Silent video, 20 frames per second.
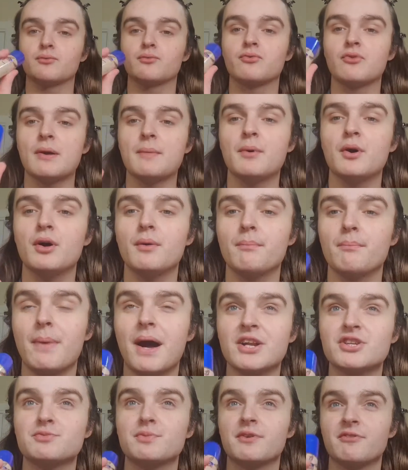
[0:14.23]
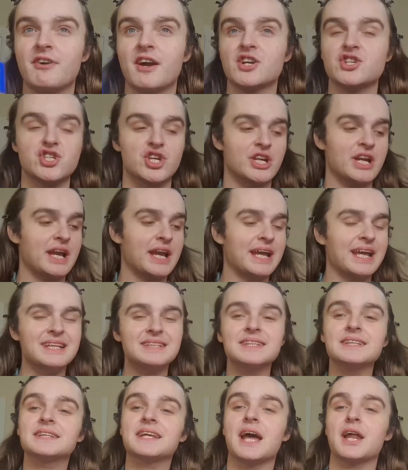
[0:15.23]
Rimmel Match Perfection, and I
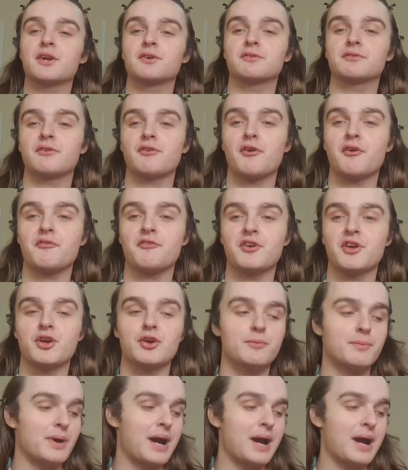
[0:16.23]
guess it's kind of a review,